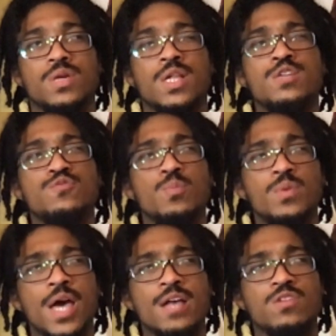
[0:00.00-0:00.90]
at least for
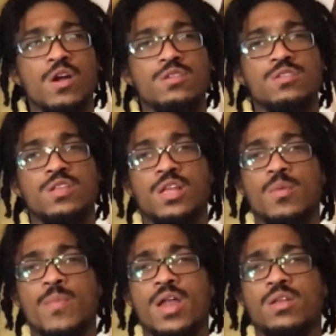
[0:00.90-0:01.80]
me, I started studying the
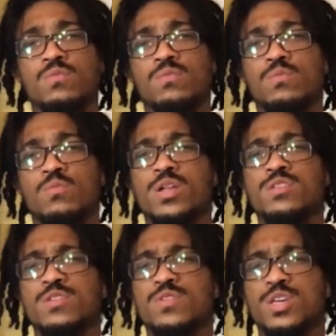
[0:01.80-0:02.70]
body
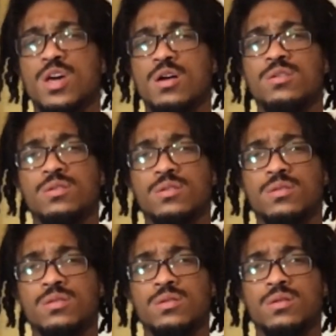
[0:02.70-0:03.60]
relatively young.
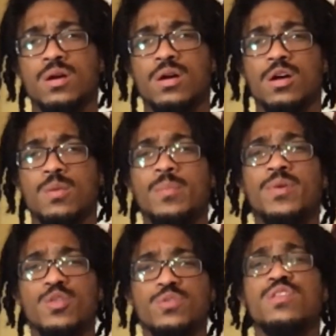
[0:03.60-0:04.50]
My mother was